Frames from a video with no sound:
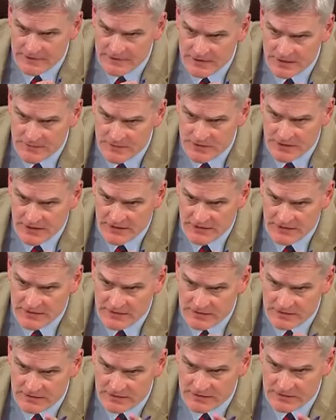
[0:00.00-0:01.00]
there
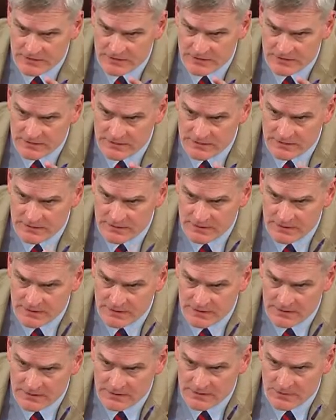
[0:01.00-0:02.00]
objection
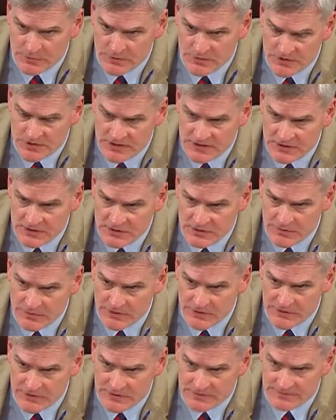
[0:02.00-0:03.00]
to proceeding to the
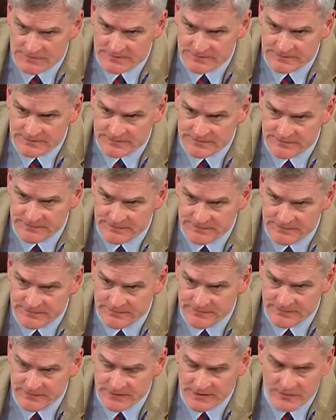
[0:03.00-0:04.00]
measure?
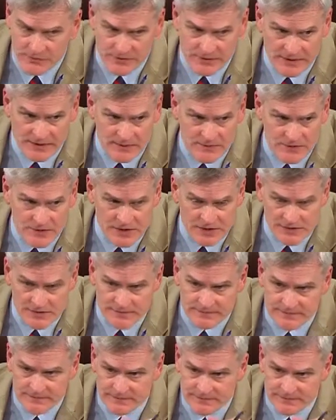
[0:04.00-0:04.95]
Without objection.